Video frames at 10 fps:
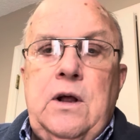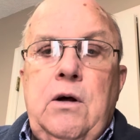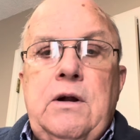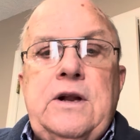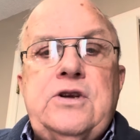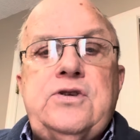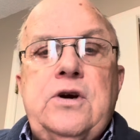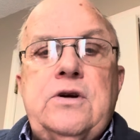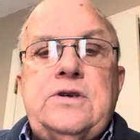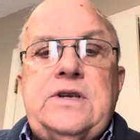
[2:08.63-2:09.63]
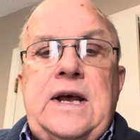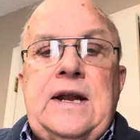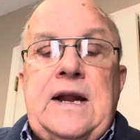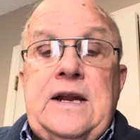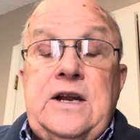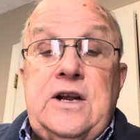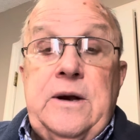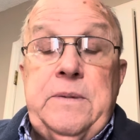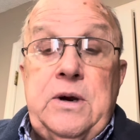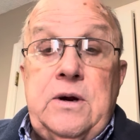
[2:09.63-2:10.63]
Holiness Church saying, I didn't
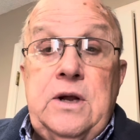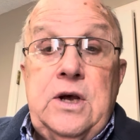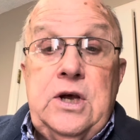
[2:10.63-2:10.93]
come here